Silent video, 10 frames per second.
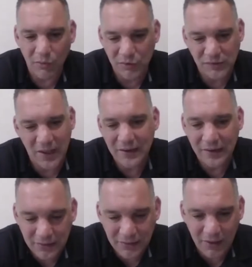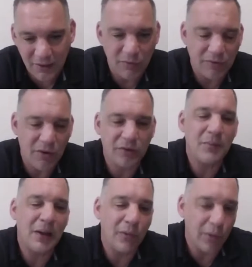or sign anything until I talk
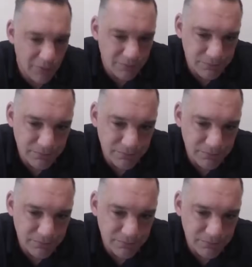to my lawyer.